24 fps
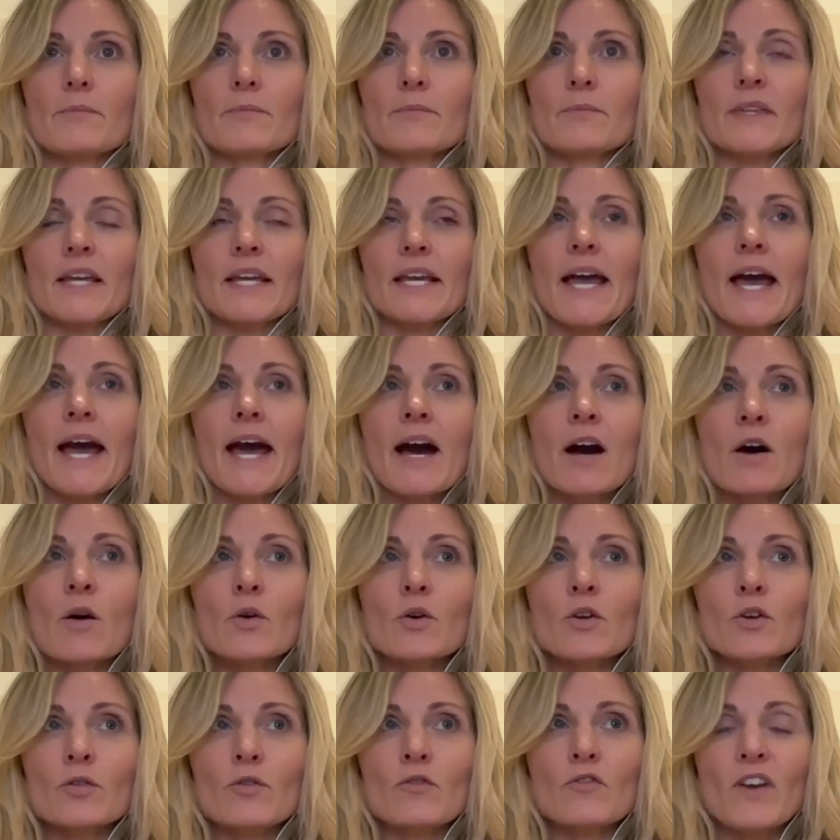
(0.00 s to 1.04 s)
like how
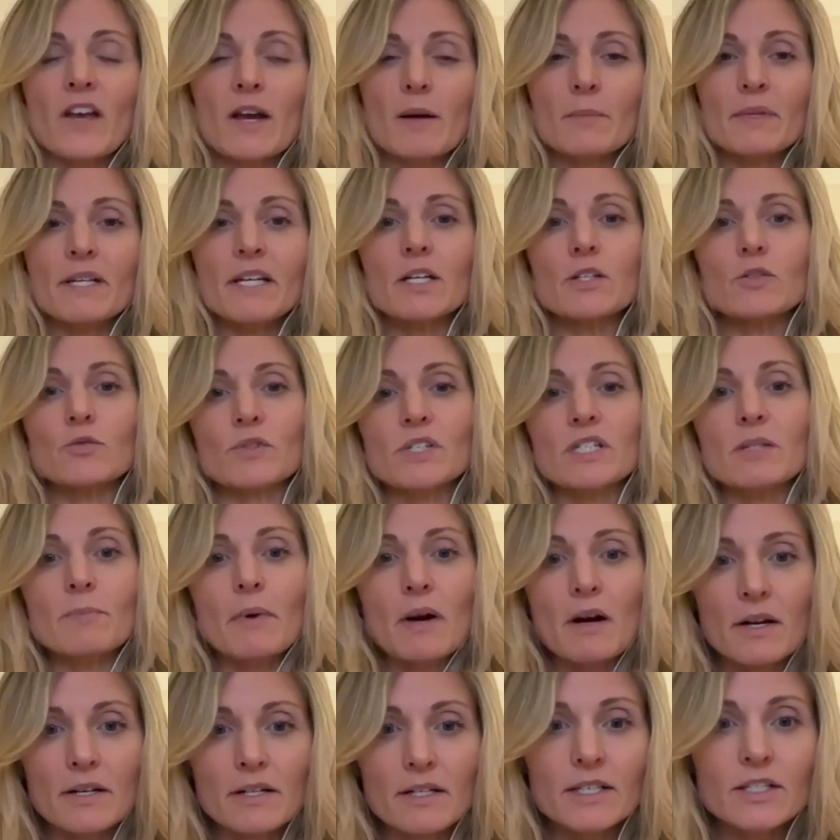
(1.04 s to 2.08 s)
your family is
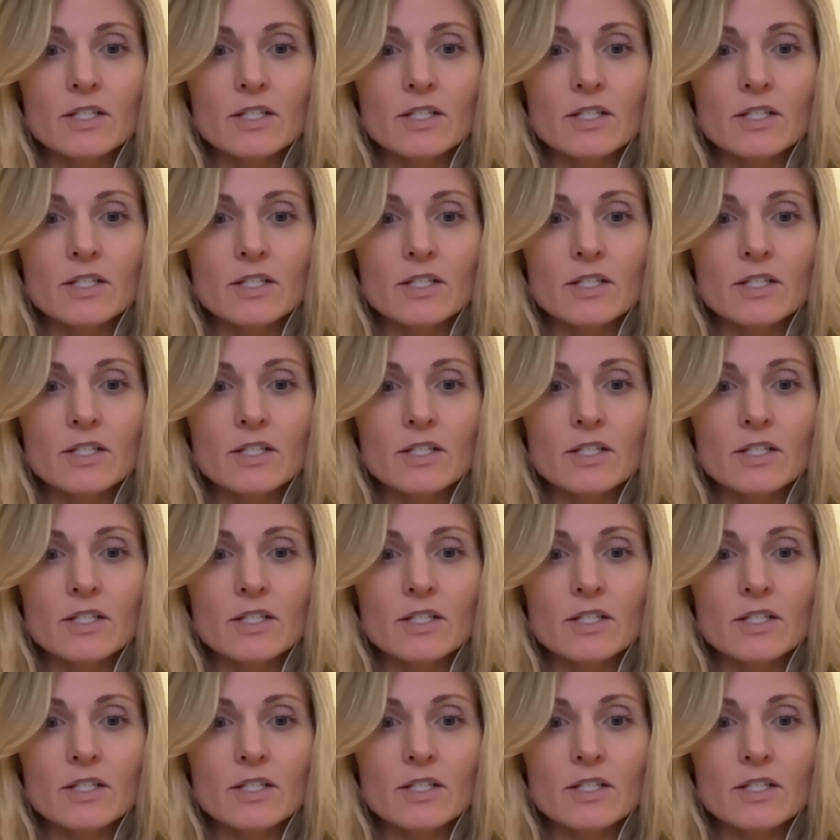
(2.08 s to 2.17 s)
responding